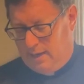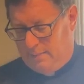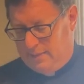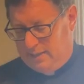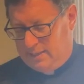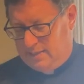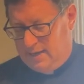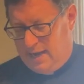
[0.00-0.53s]
He
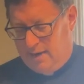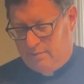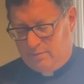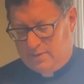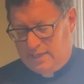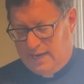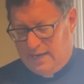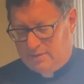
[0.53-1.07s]
did
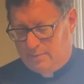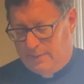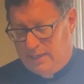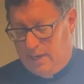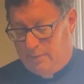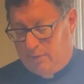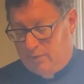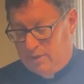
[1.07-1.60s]
not set out to
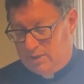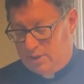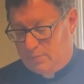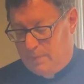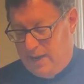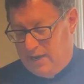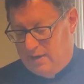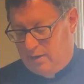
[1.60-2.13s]
become a religious
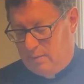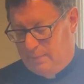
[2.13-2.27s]
painter,